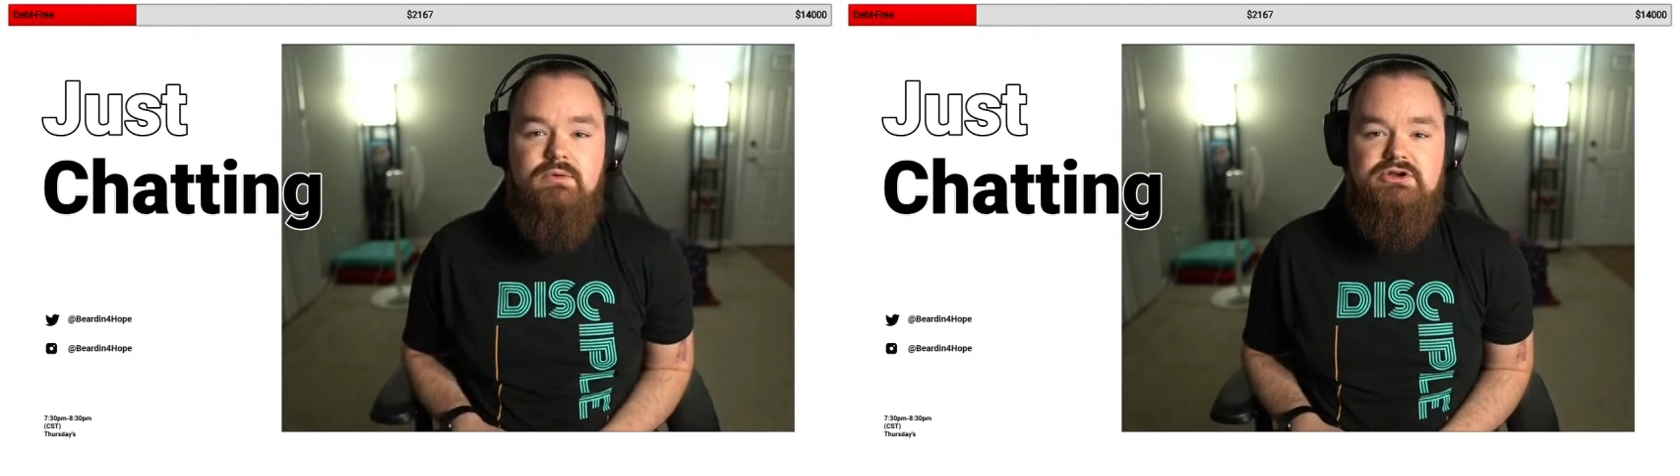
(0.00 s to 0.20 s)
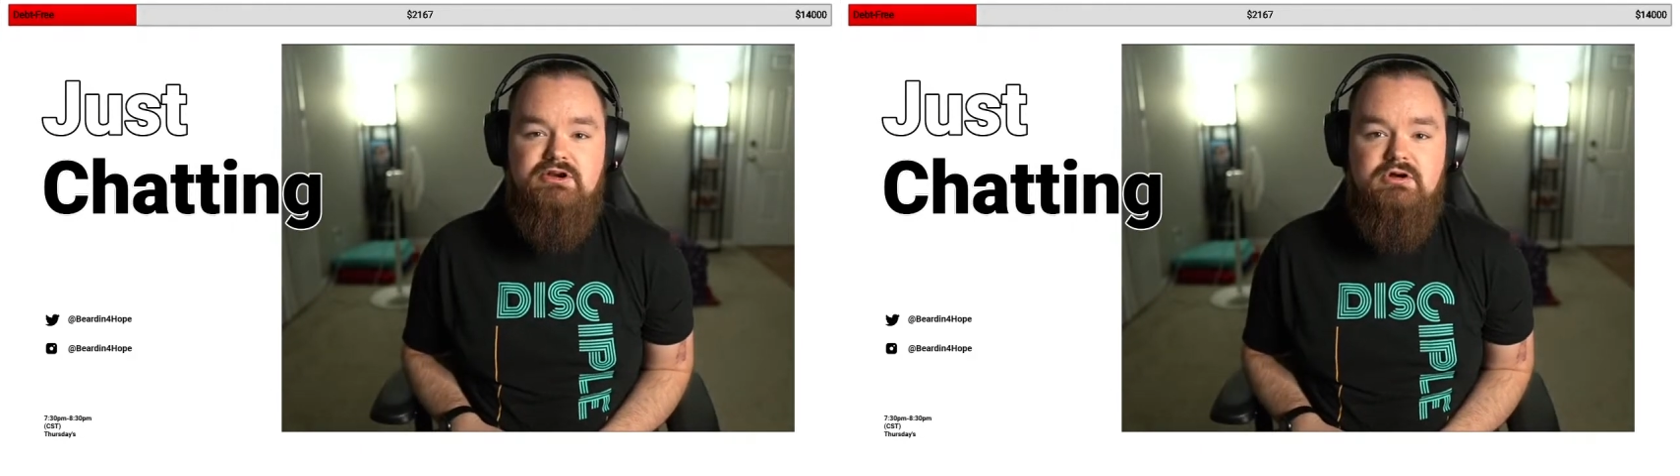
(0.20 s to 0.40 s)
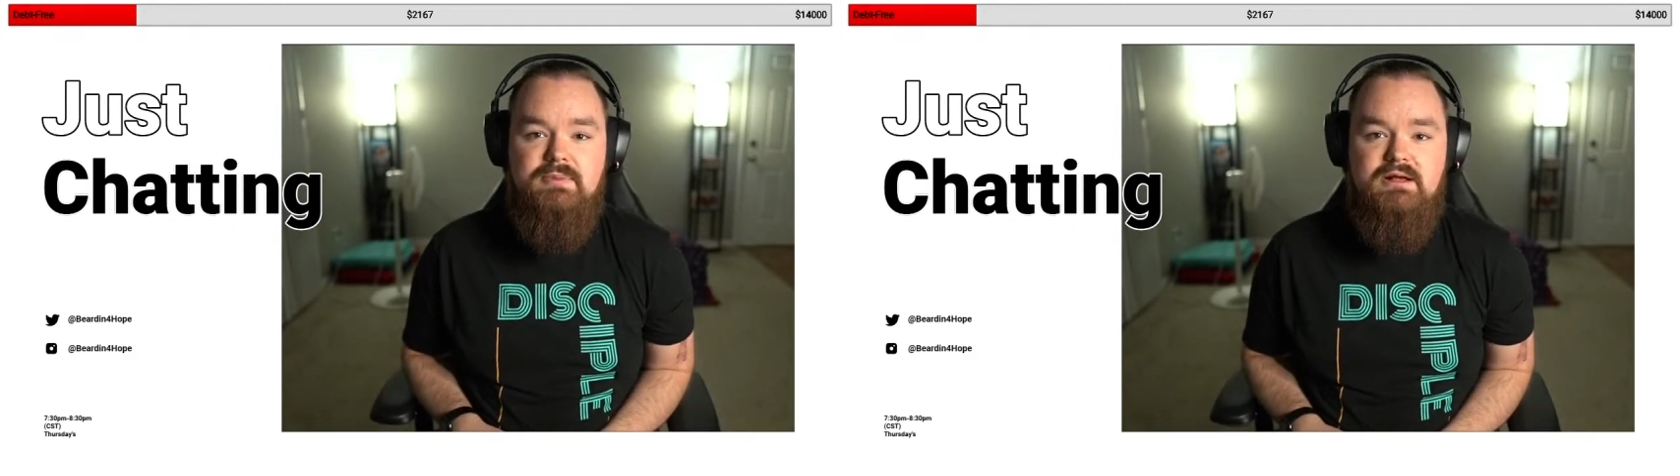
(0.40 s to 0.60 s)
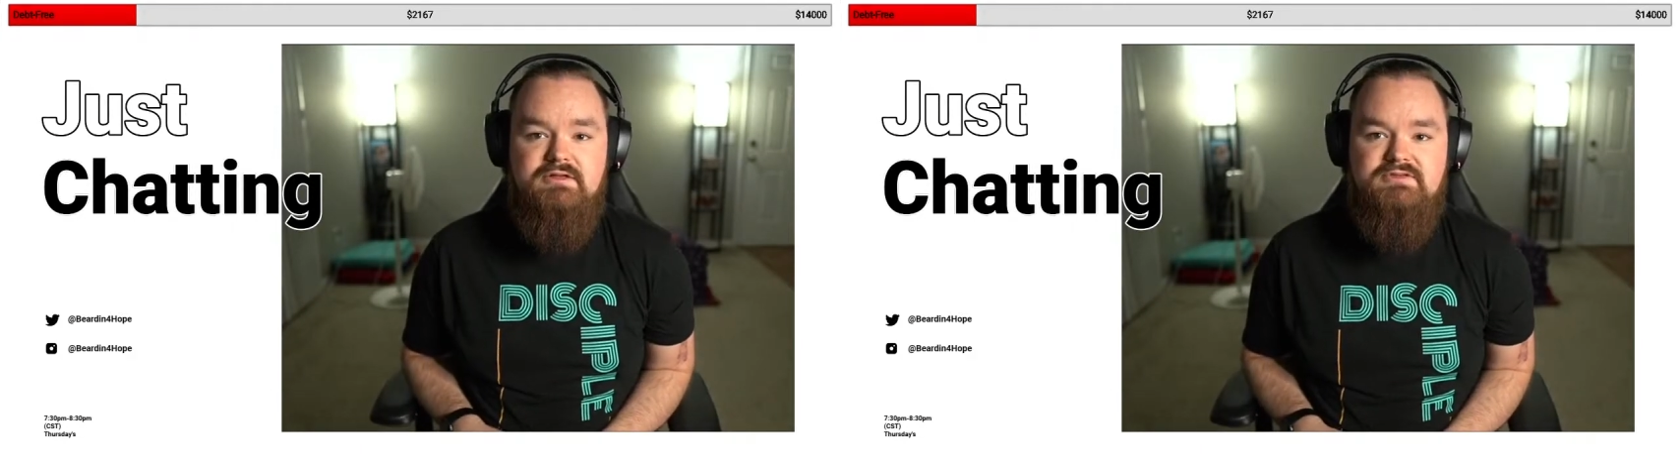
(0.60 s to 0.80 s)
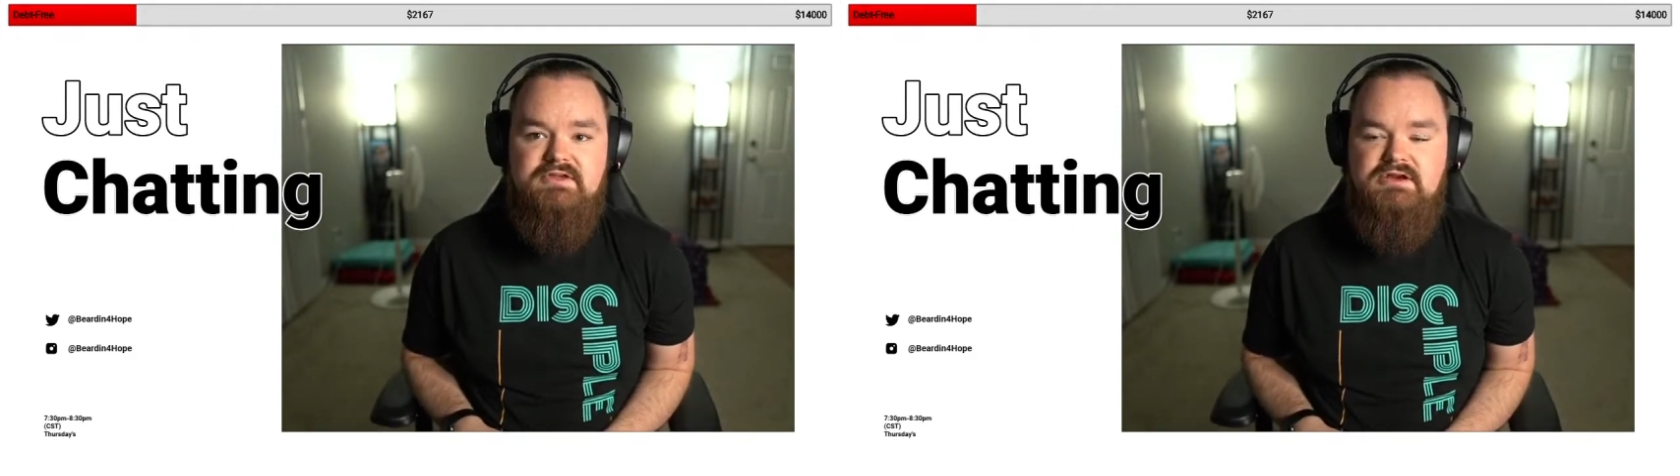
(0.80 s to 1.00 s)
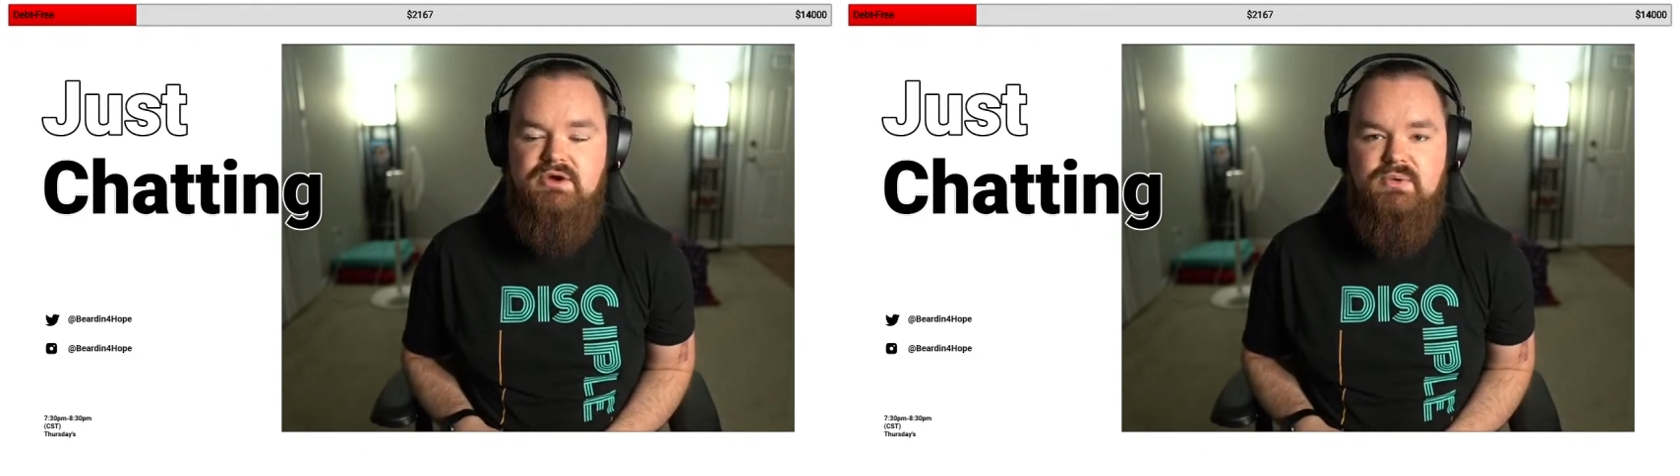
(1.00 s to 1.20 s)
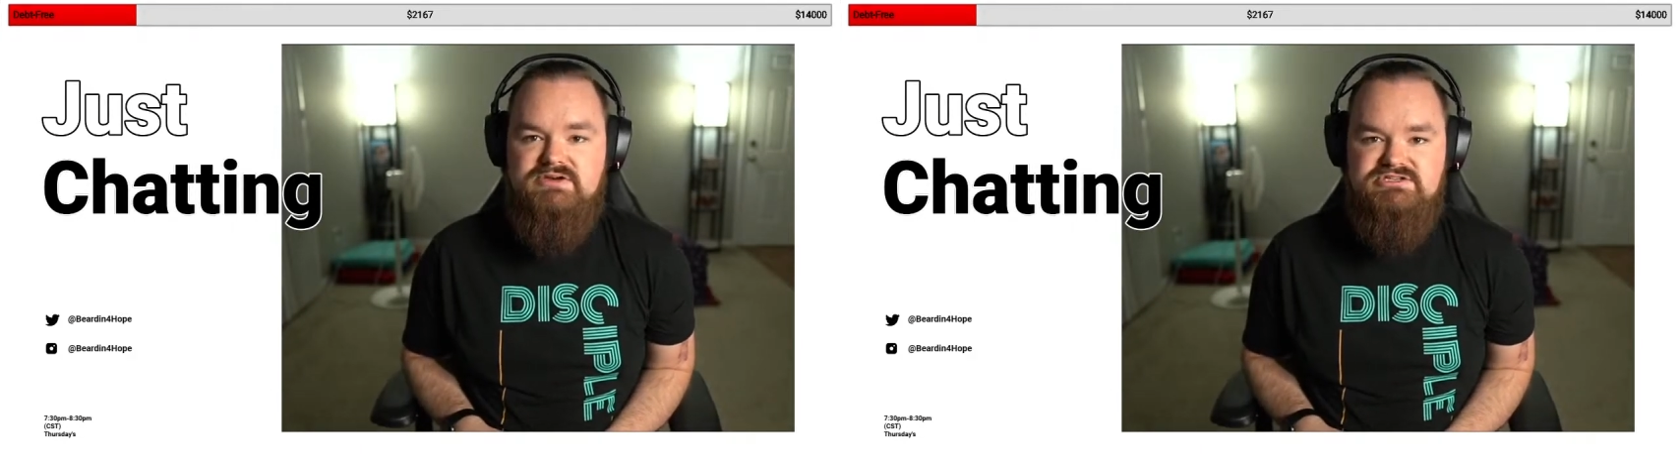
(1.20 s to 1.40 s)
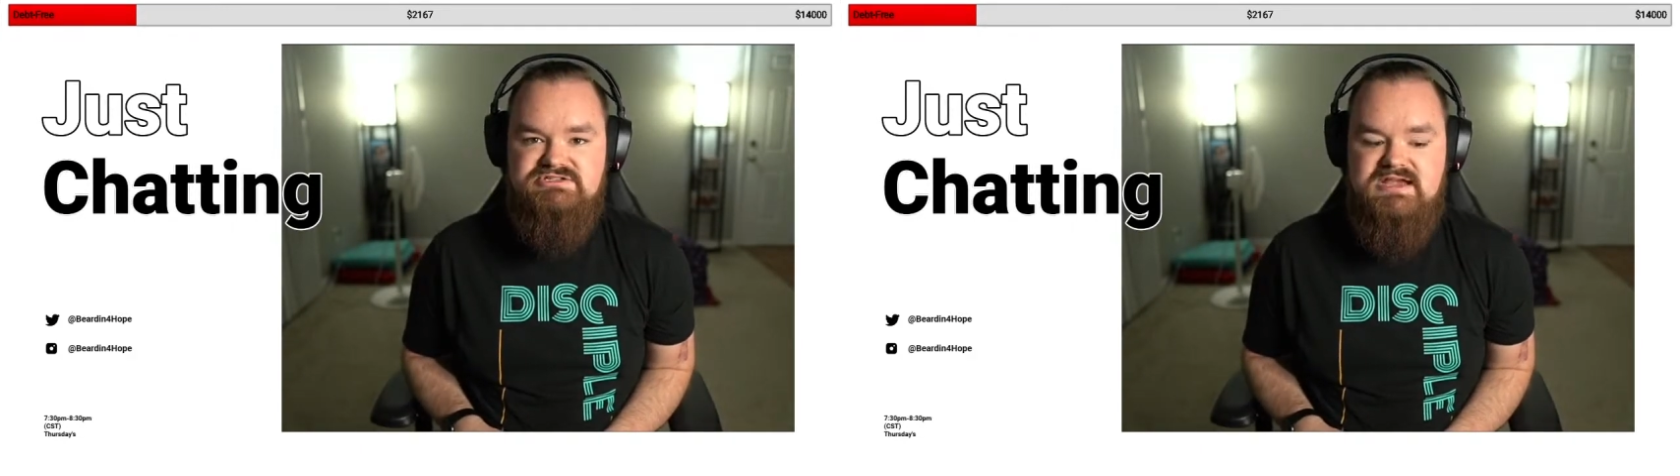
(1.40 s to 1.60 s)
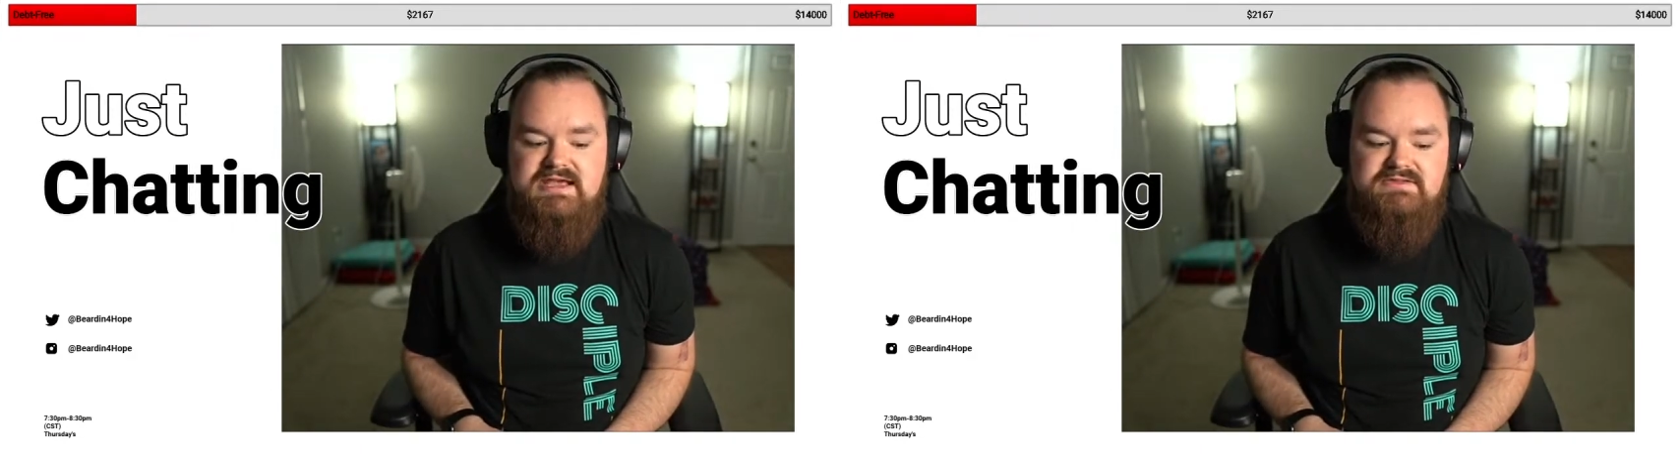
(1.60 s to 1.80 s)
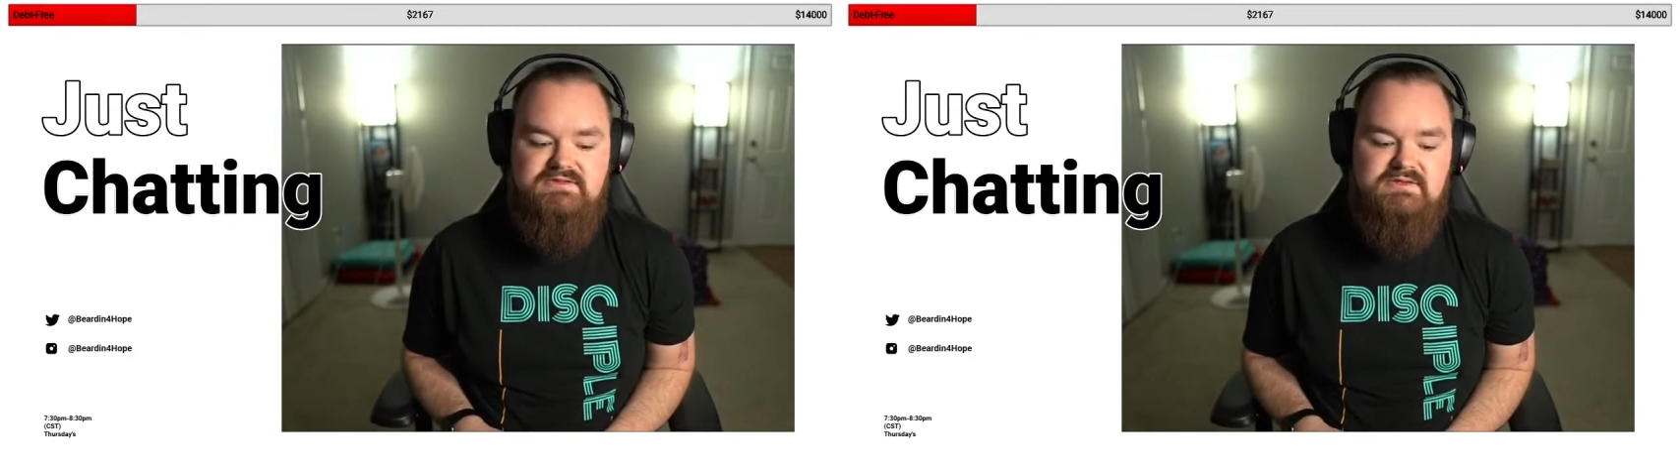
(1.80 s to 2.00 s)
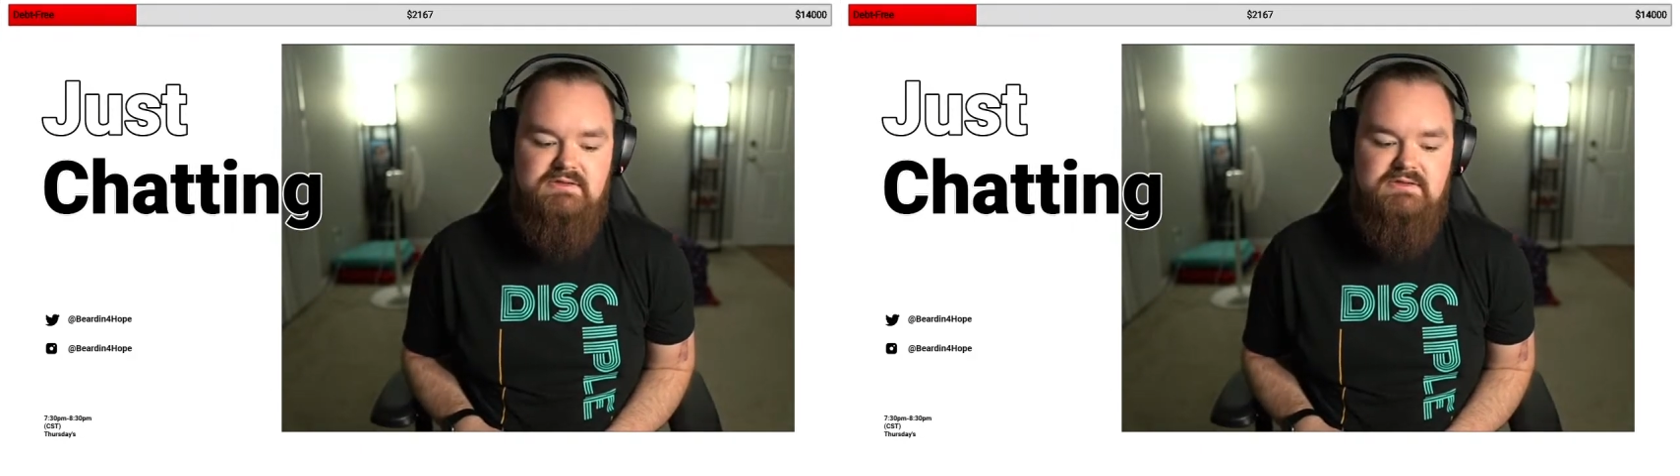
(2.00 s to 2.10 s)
return policy, no questions asked.